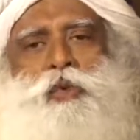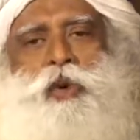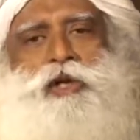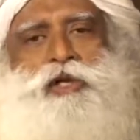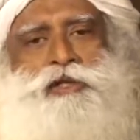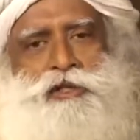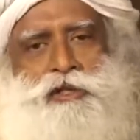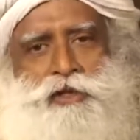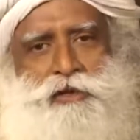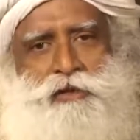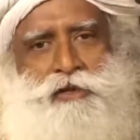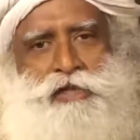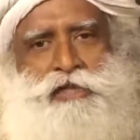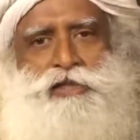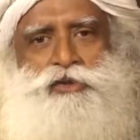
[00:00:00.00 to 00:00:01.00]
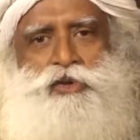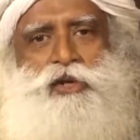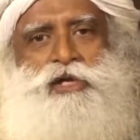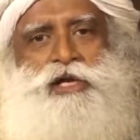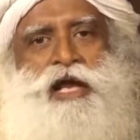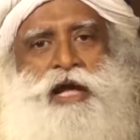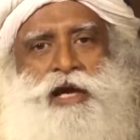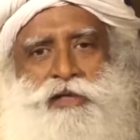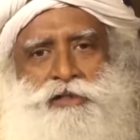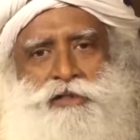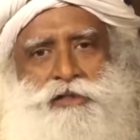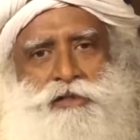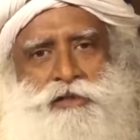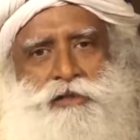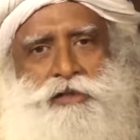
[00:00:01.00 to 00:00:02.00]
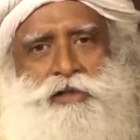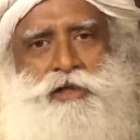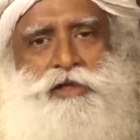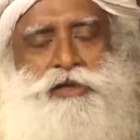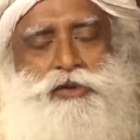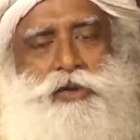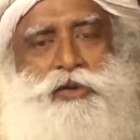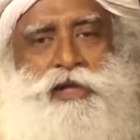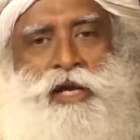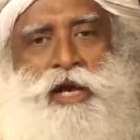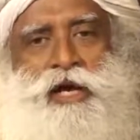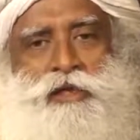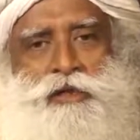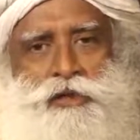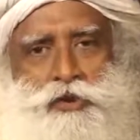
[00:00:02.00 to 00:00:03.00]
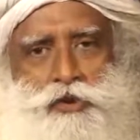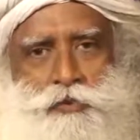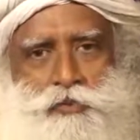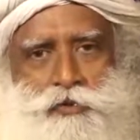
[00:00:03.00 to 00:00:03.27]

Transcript: quality. It is not an act. It is not an act that you